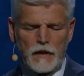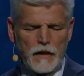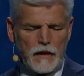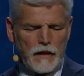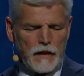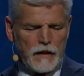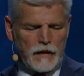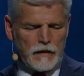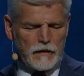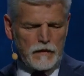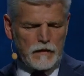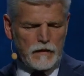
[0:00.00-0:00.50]

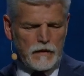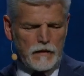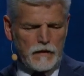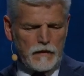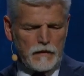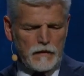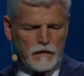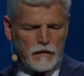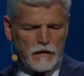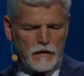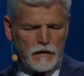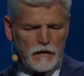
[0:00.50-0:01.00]
And
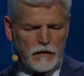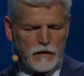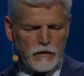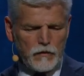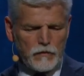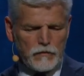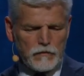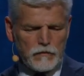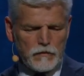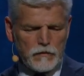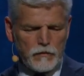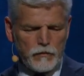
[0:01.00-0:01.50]
uh, uh,
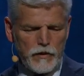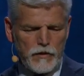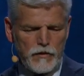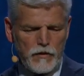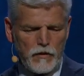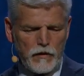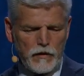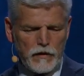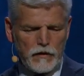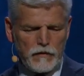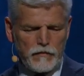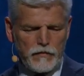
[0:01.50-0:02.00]
we
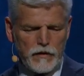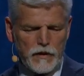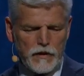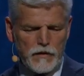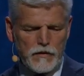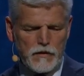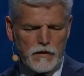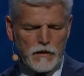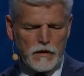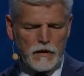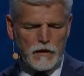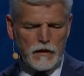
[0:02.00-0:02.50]
saw it
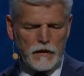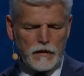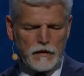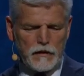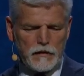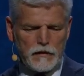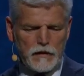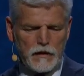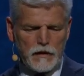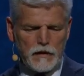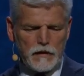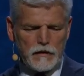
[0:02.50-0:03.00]
first
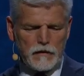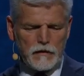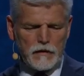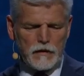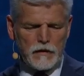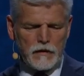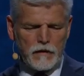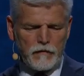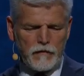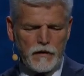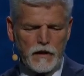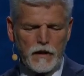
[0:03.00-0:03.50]
uh,
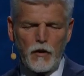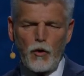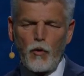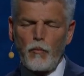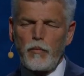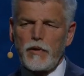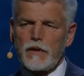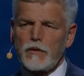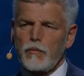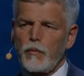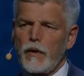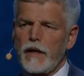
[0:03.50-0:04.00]
in a very
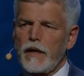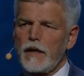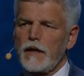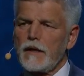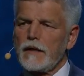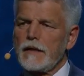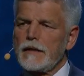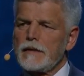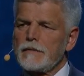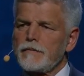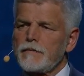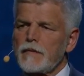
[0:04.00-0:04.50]
open way
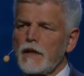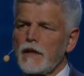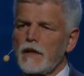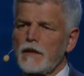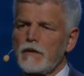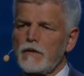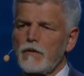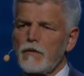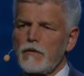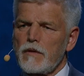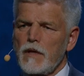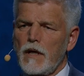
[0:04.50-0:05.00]

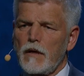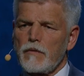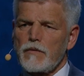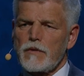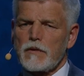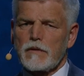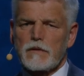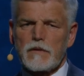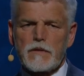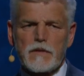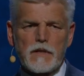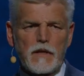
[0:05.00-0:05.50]
in
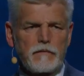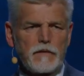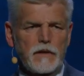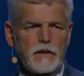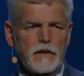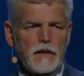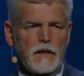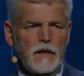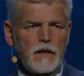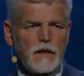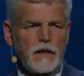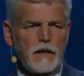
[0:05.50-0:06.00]

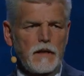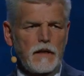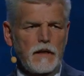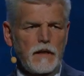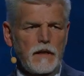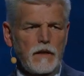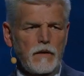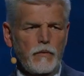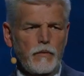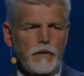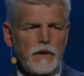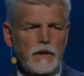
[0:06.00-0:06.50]
2007
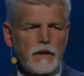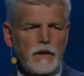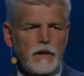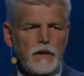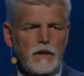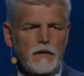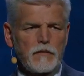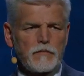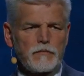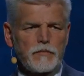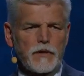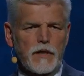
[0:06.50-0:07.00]

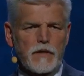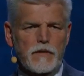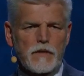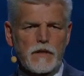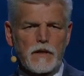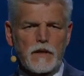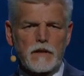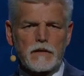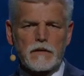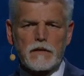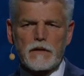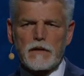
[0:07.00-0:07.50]
when
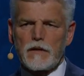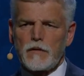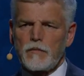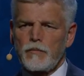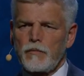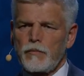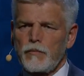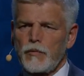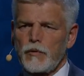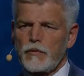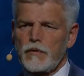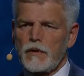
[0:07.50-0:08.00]
President
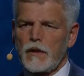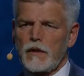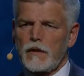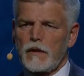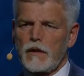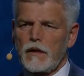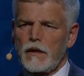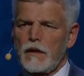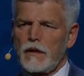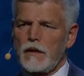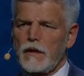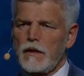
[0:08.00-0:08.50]
Putin
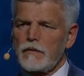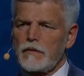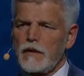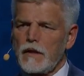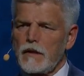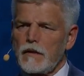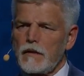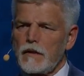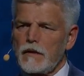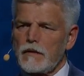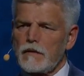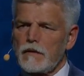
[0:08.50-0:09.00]

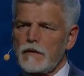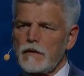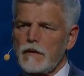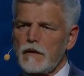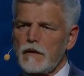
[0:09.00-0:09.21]
attended